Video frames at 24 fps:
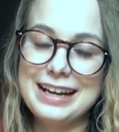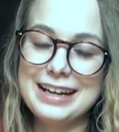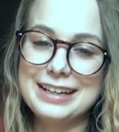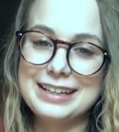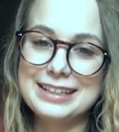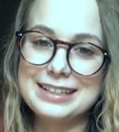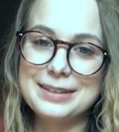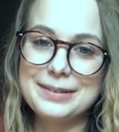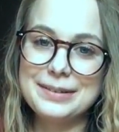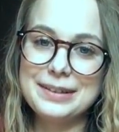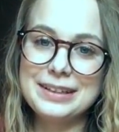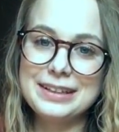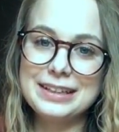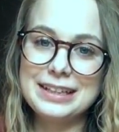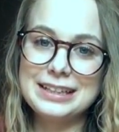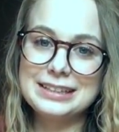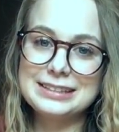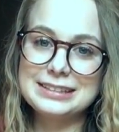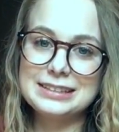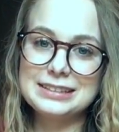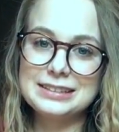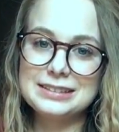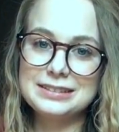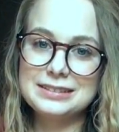and it's something
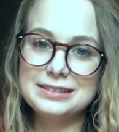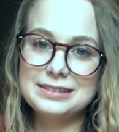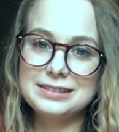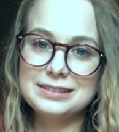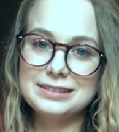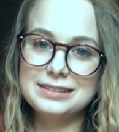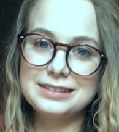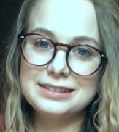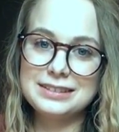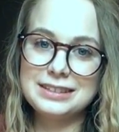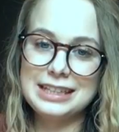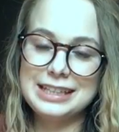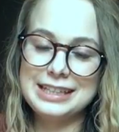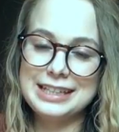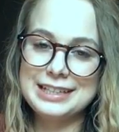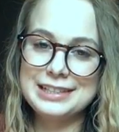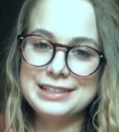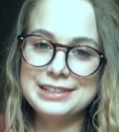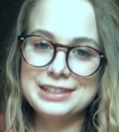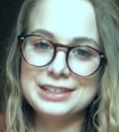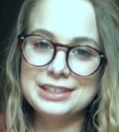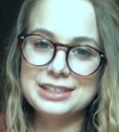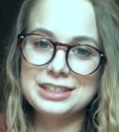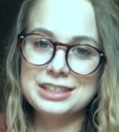that
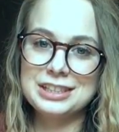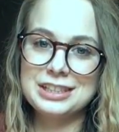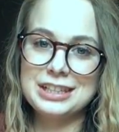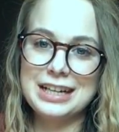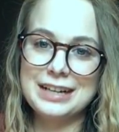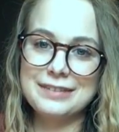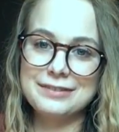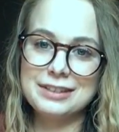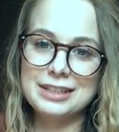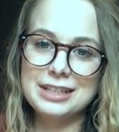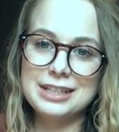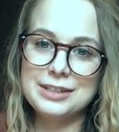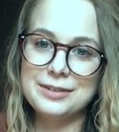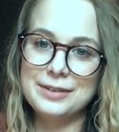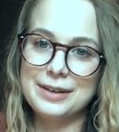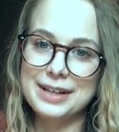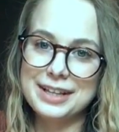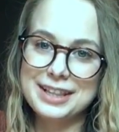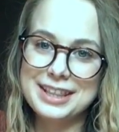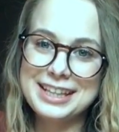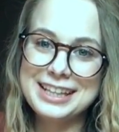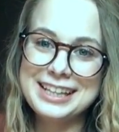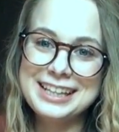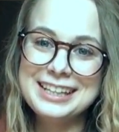teenagers shouldn't have to
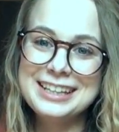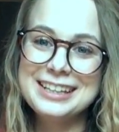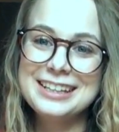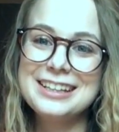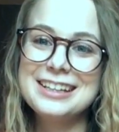deal with.